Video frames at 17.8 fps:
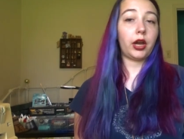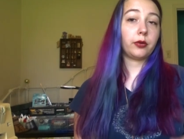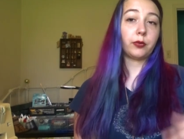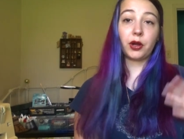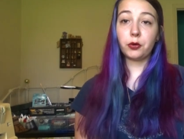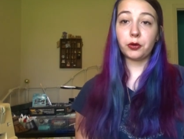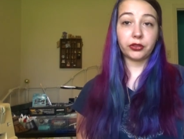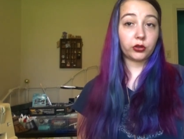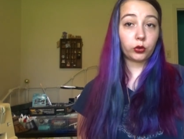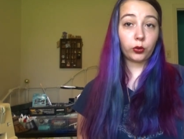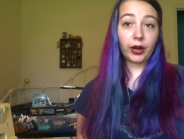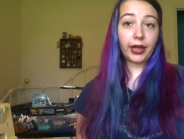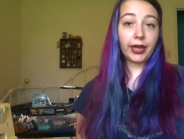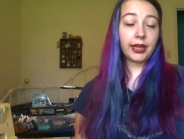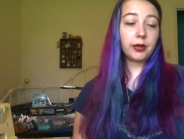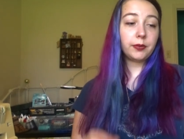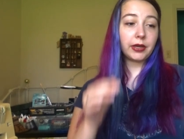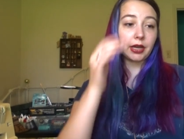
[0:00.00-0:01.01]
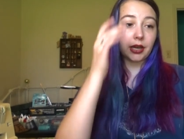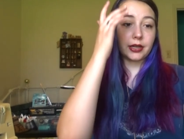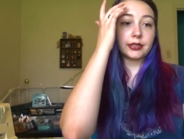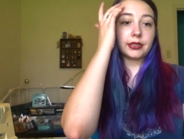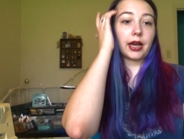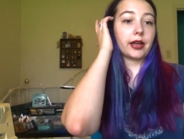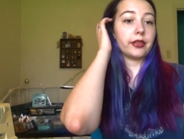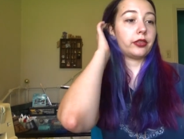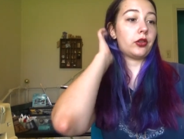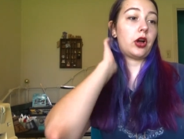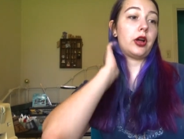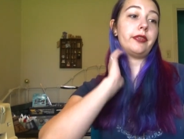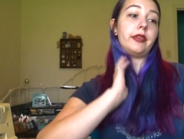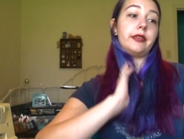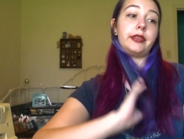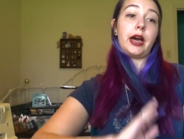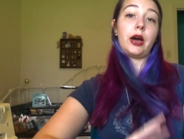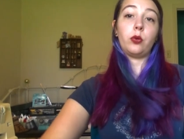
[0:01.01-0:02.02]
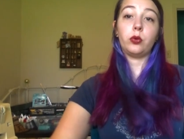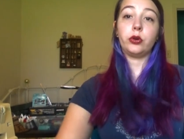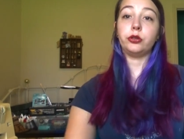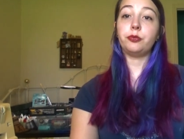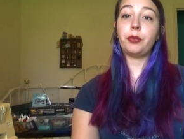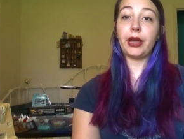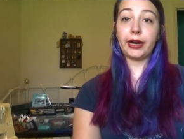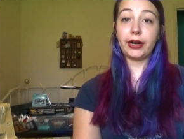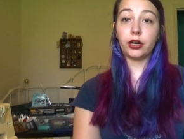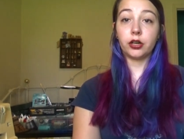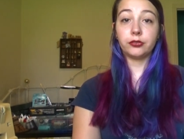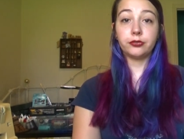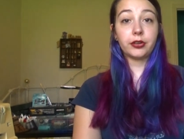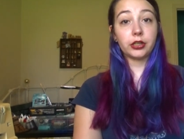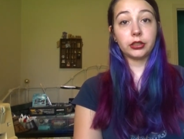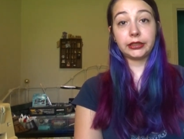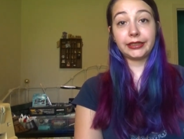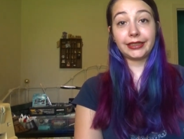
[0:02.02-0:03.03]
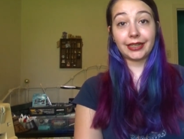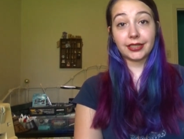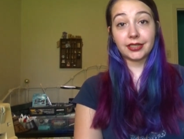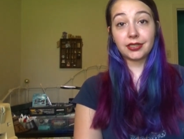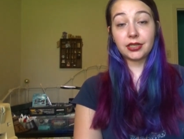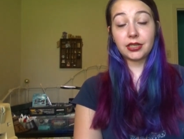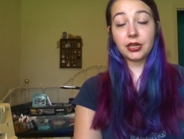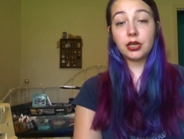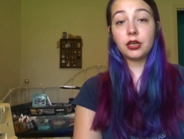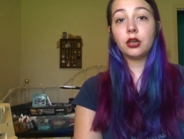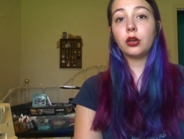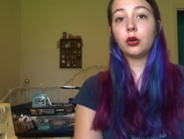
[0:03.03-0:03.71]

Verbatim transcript: I went with gray because I thought that that would pair fairly nicely